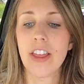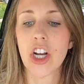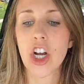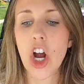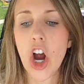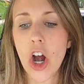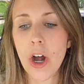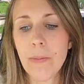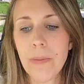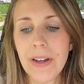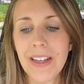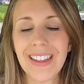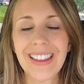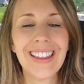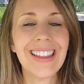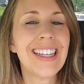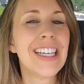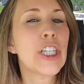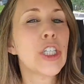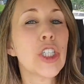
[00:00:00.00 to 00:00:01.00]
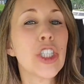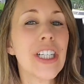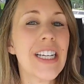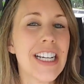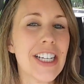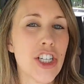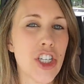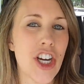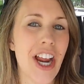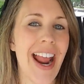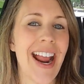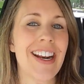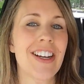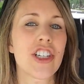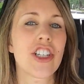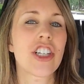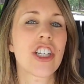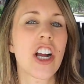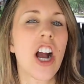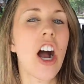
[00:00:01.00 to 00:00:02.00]
the carpet literally
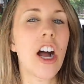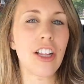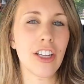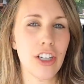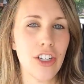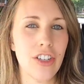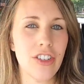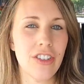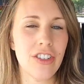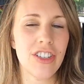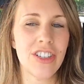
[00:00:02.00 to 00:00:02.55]
changed colors.